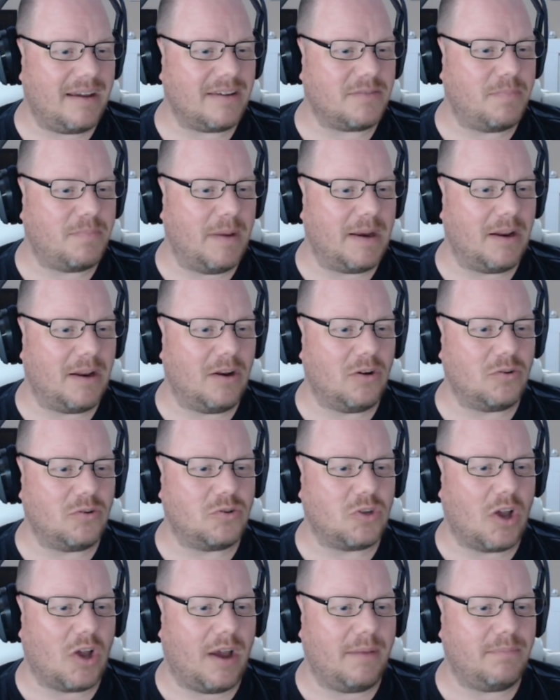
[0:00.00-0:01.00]
been a long
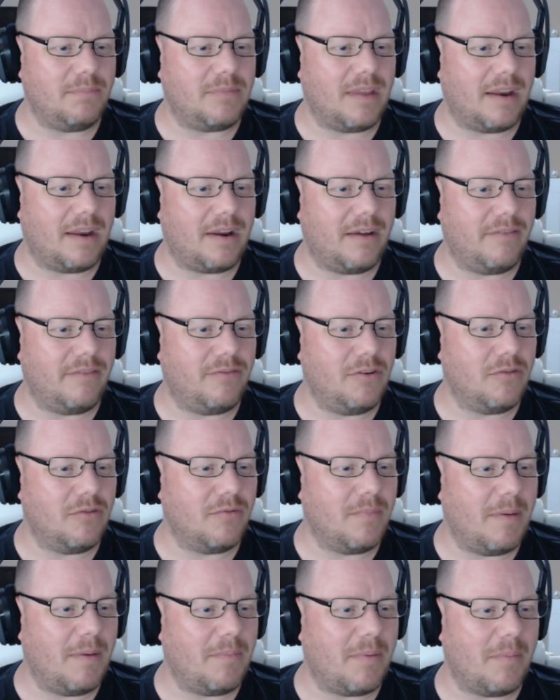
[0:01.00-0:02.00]
time. Don't know if you
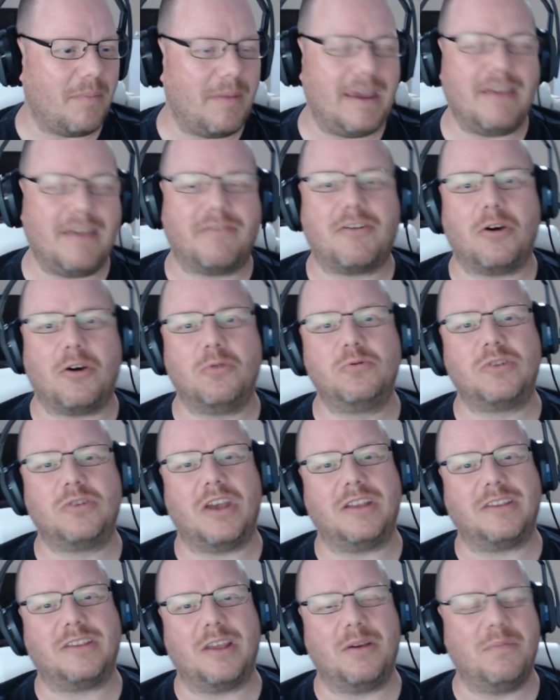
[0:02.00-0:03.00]
remember me. Of course
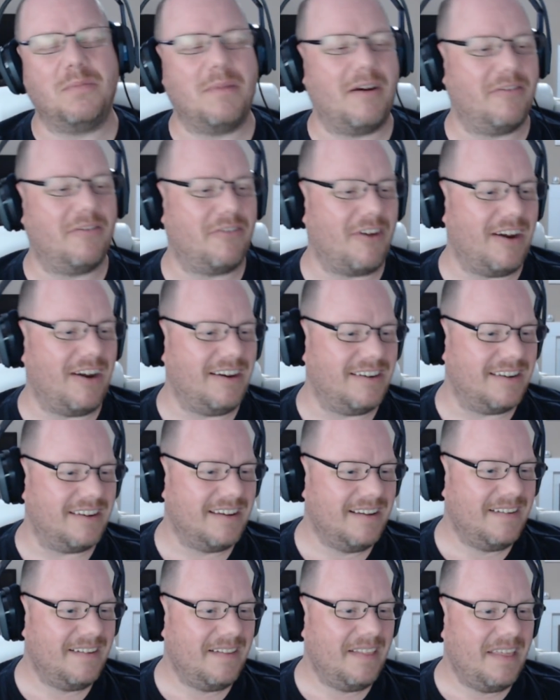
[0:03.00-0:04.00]
I do, my friend.
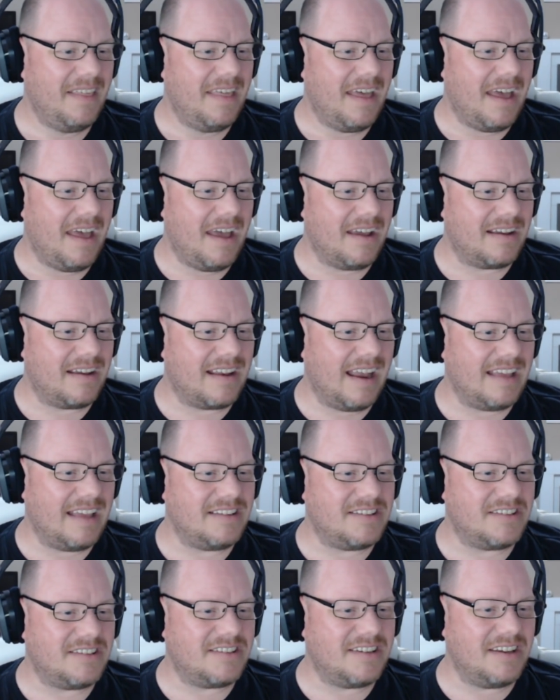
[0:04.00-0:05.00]
Glad
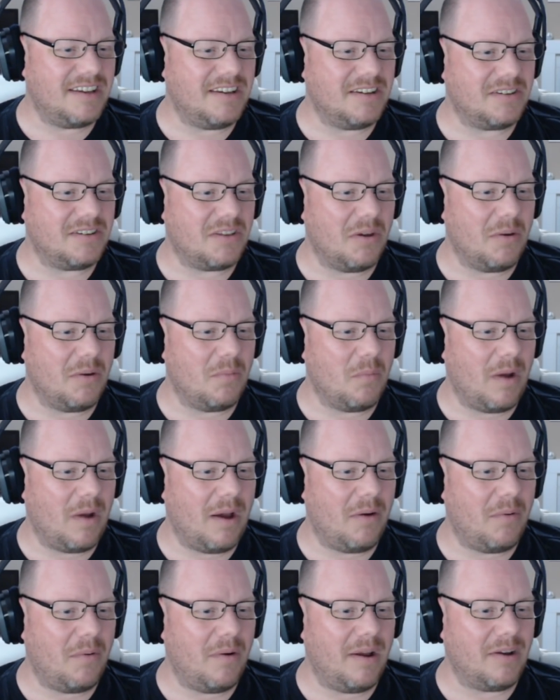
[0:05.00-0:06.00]
to see you're doing
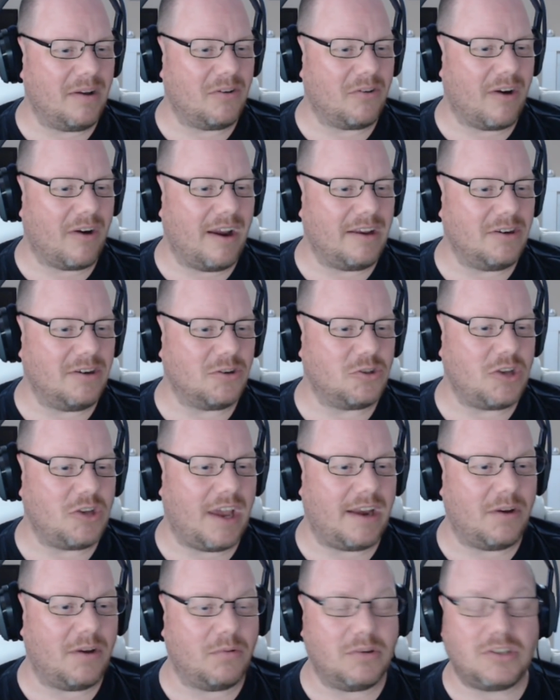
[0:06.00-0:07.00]
well and growing your
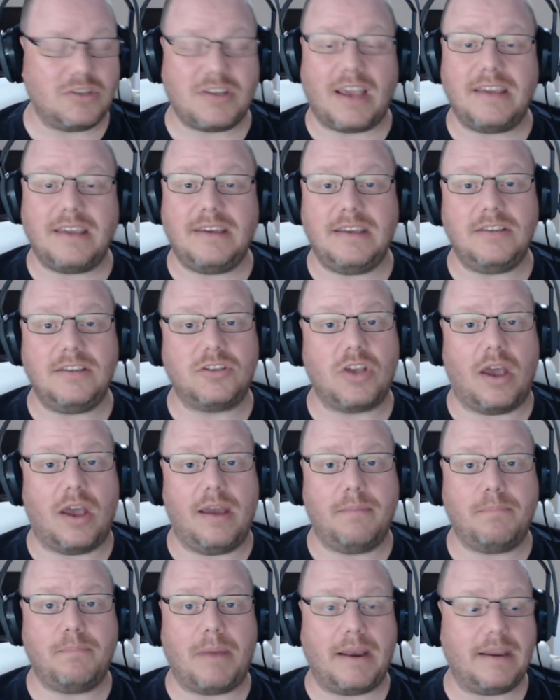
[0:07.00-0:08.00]
channel. It's taking
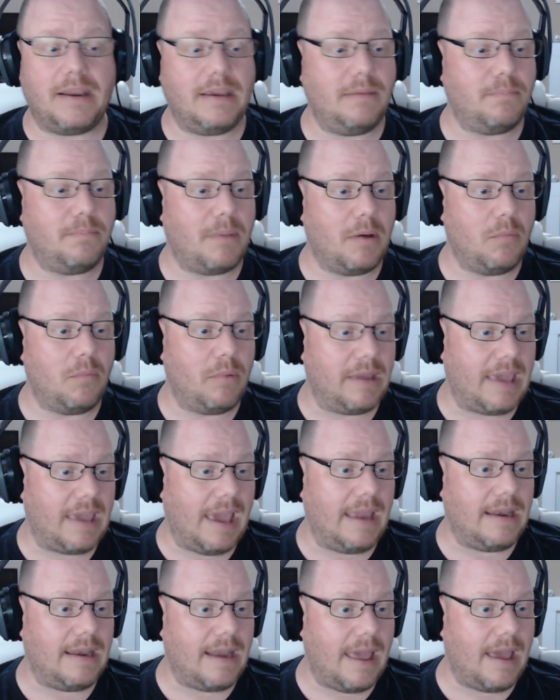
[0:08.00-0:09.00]
time, buddy, but we're
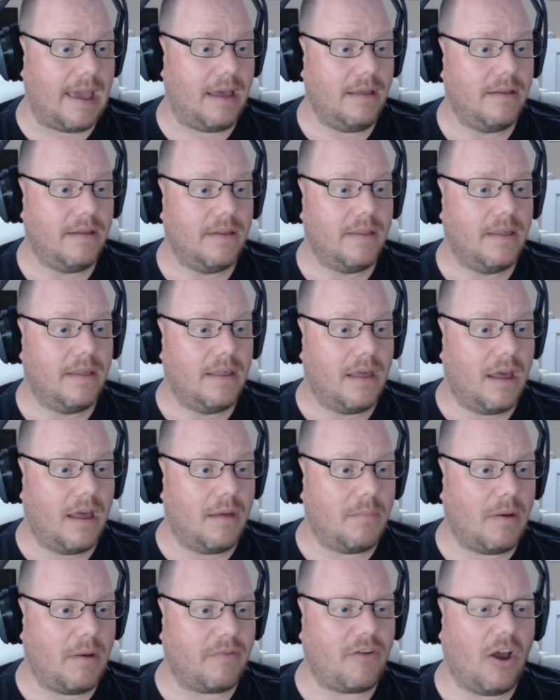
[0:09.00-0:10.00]
getting there.
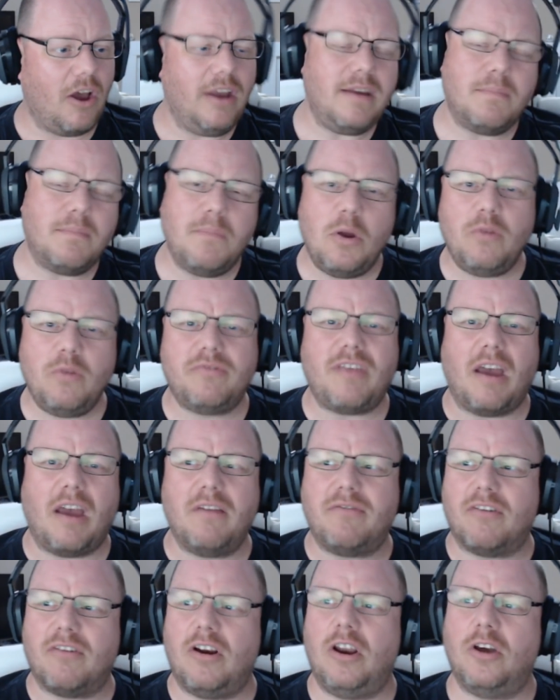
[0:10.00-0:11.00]
I've kind of moved
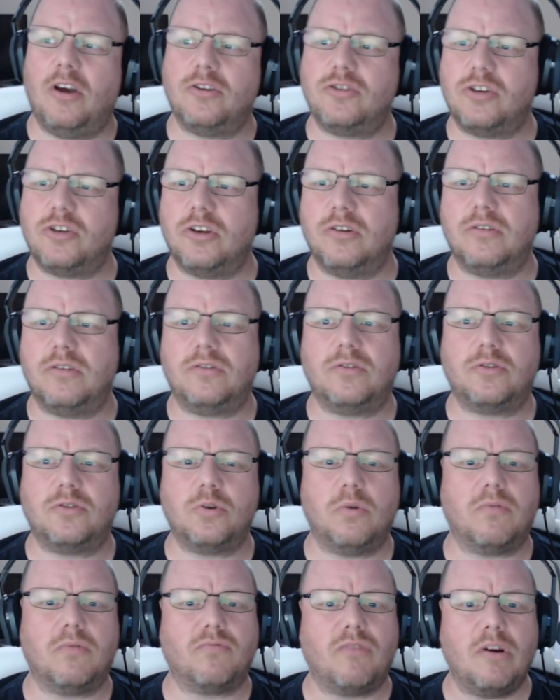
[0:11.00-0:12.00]
over a lot to
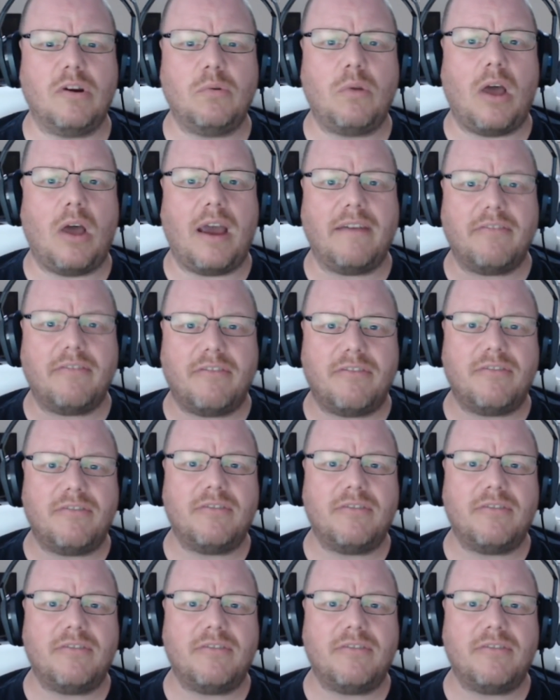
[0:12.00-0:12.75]
sort of real life